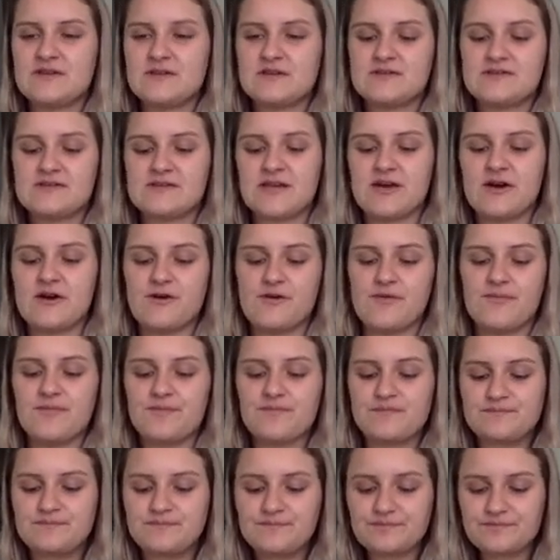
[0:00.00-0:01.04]
So
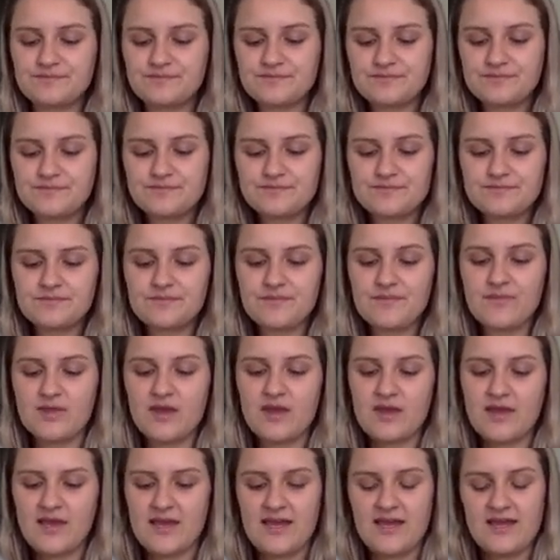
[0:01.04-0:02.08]

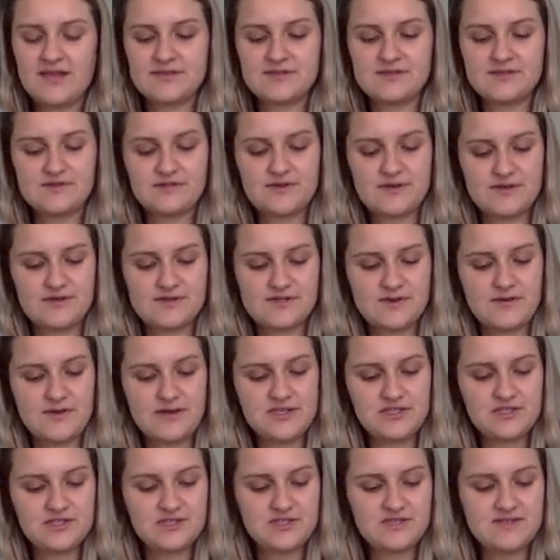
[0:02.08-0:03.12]
answer those
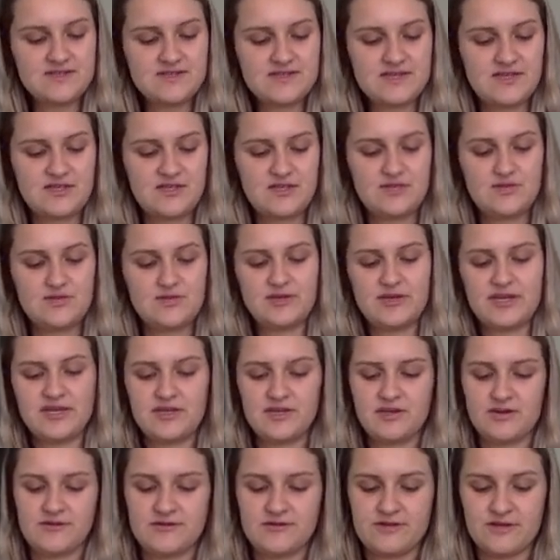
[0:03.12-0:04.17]
questions and you will get
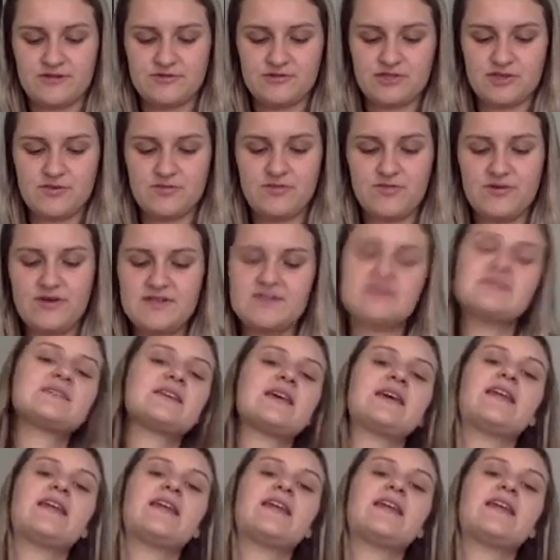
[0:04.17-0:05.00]
your dojo points,